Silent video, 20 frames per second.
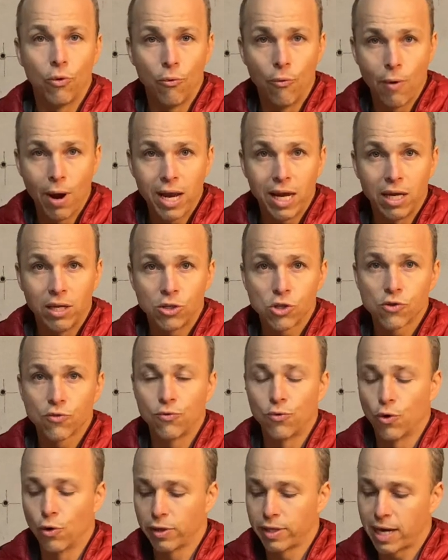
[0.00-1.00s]
range
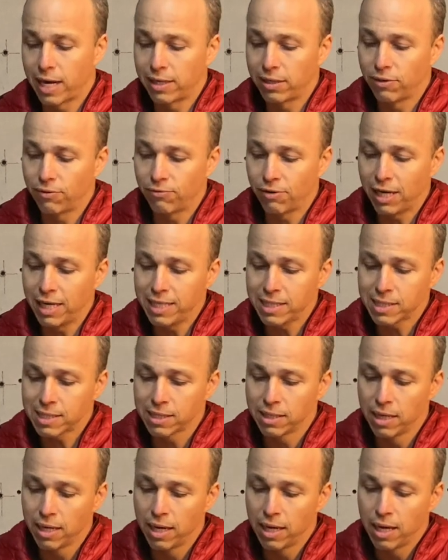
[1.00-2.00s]
for that device.